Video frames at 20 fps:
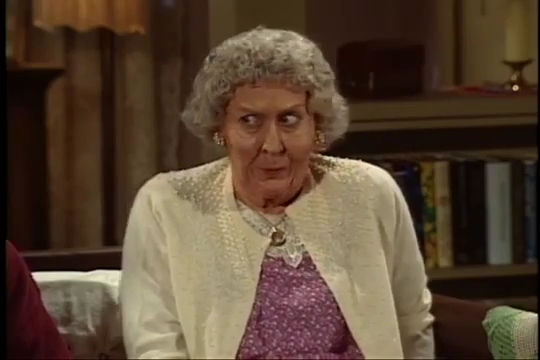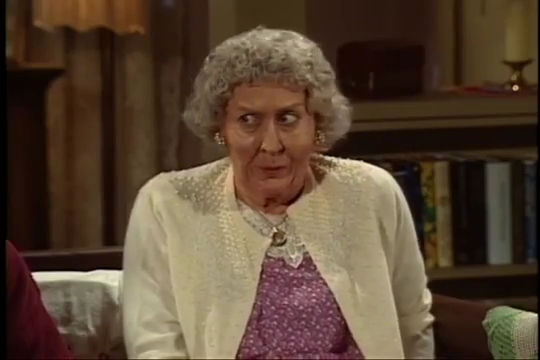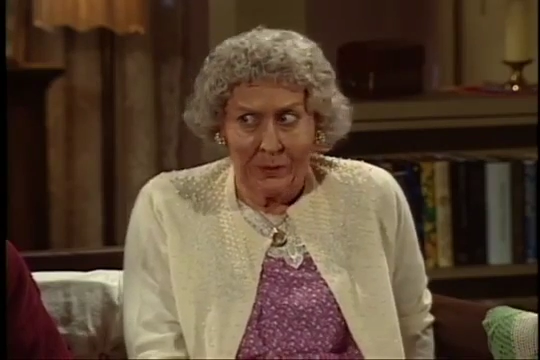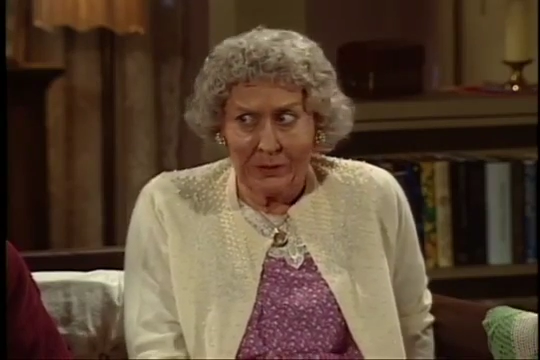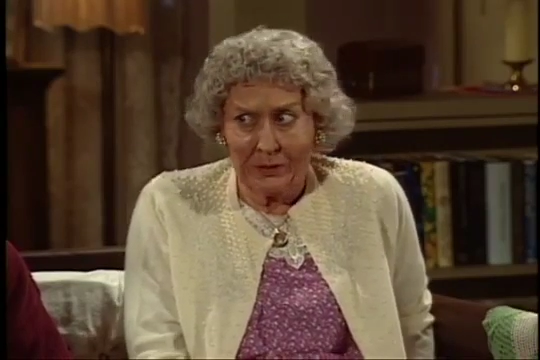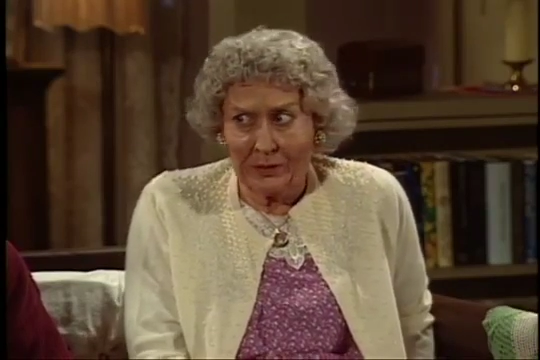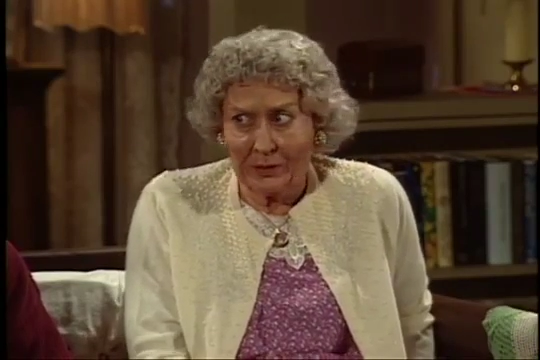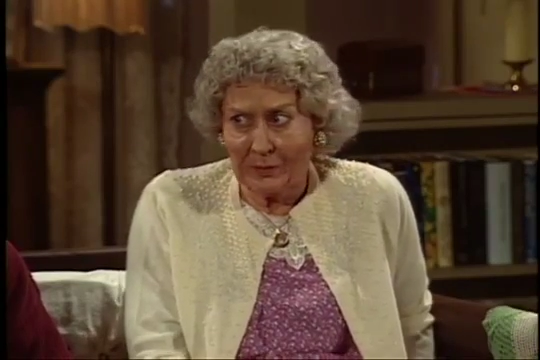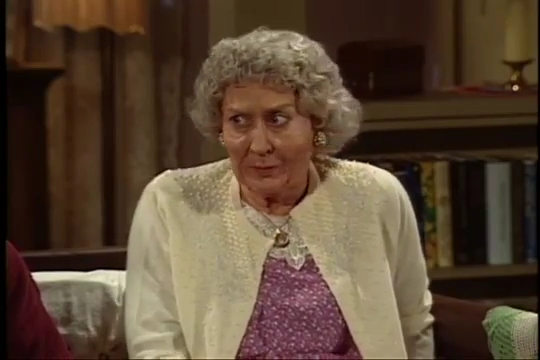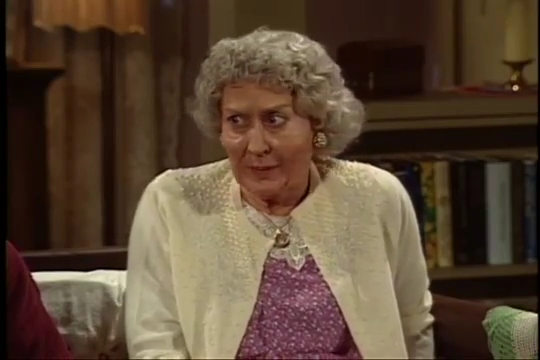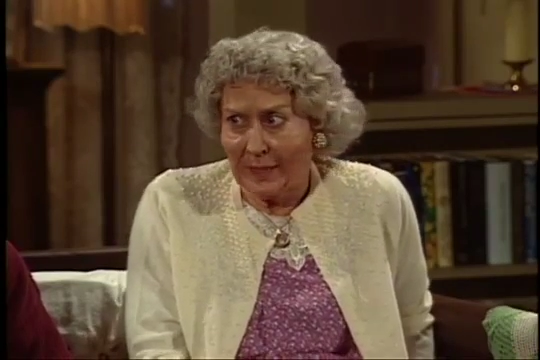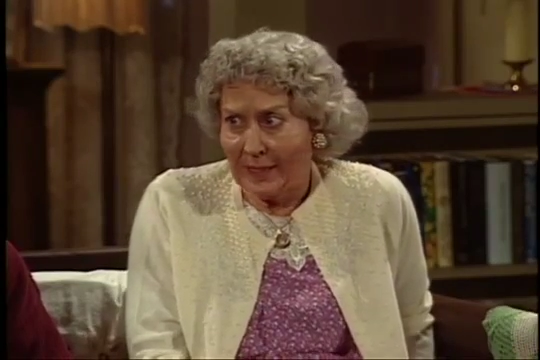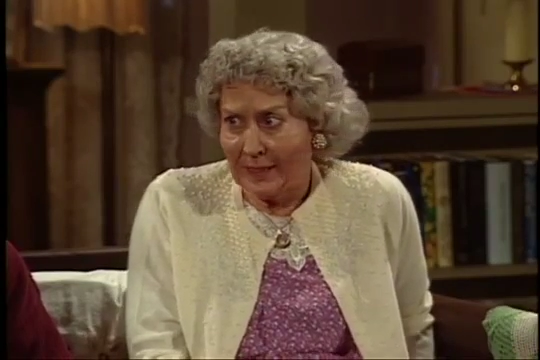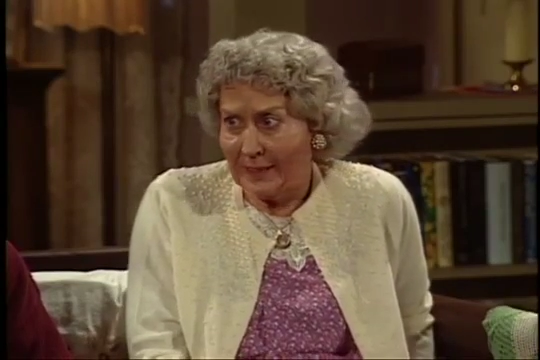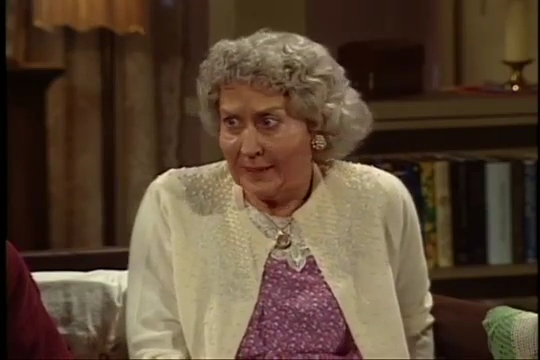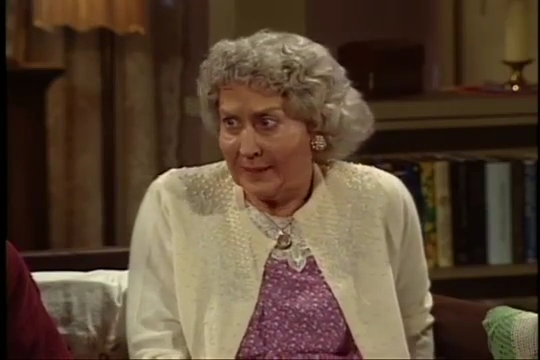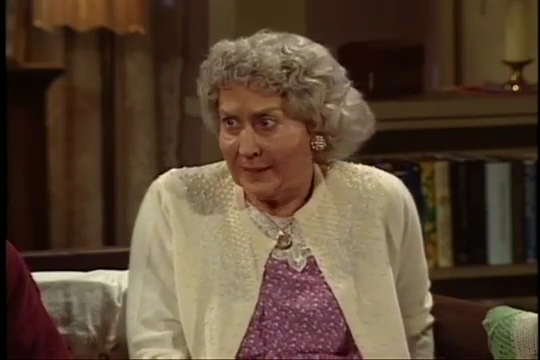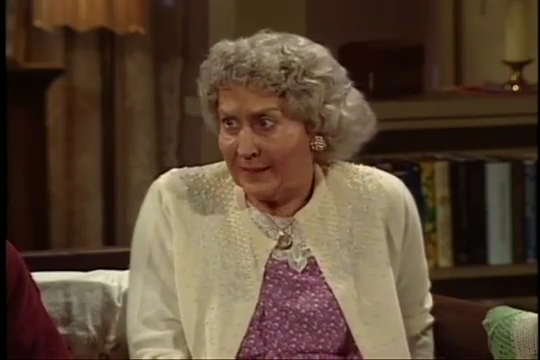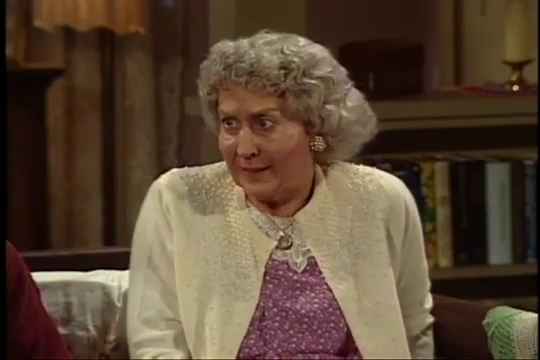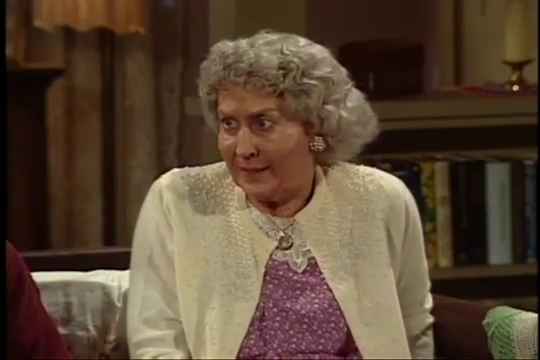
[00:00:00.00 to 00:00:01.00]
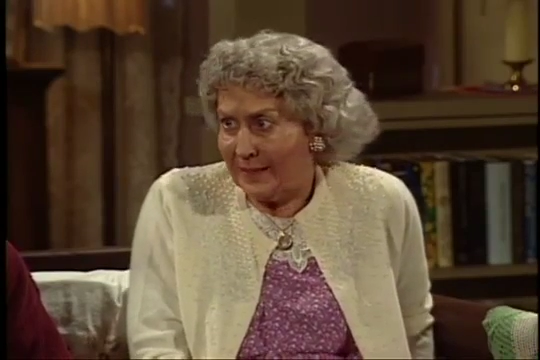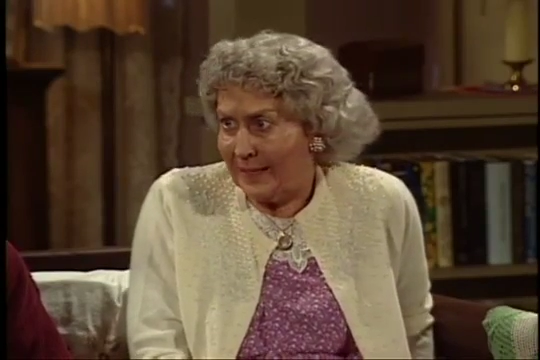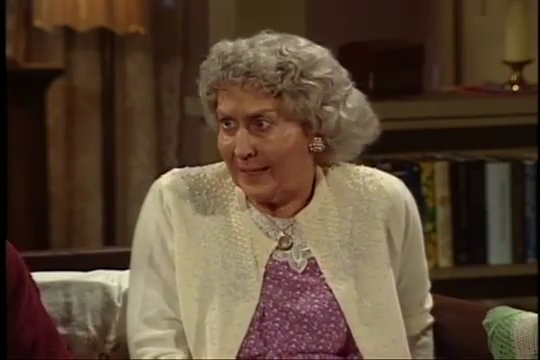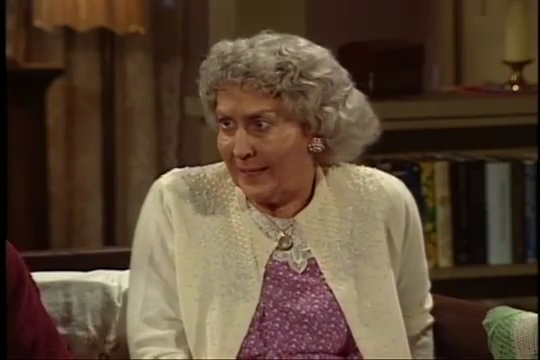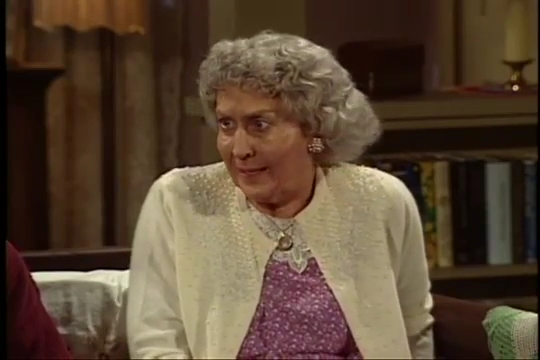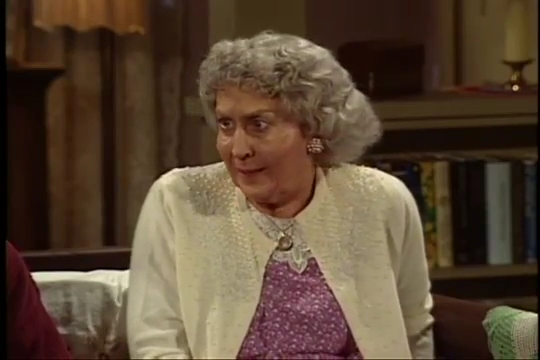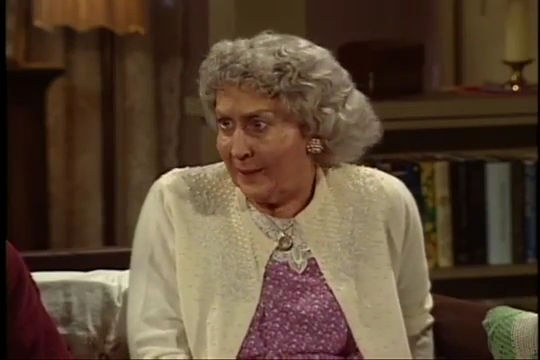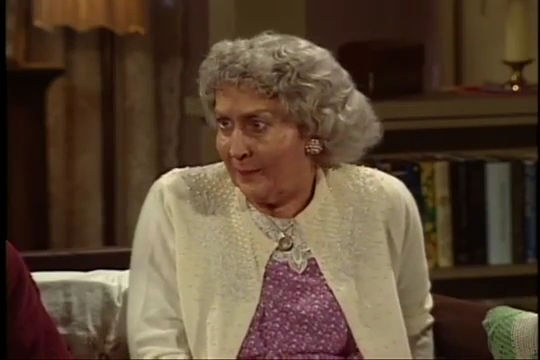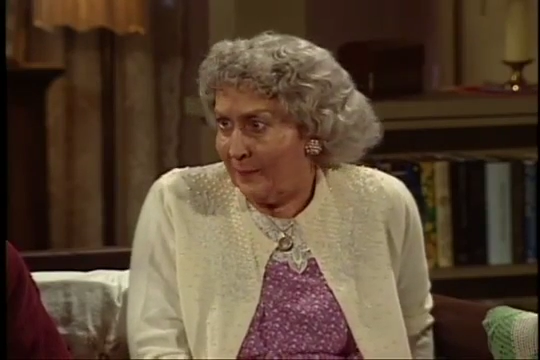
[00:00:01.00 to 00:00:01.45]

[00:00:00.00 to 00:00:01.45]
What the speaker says: Would you mind just sitting